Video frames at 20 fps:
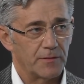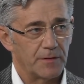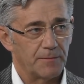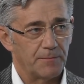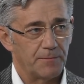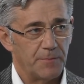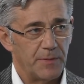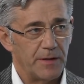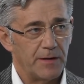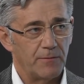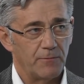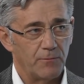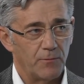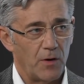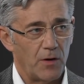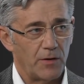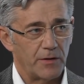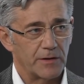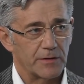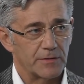the big
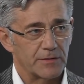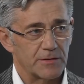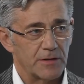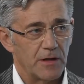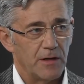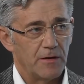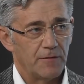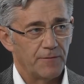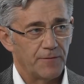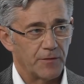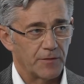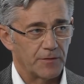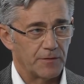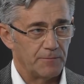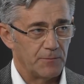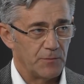rockets for the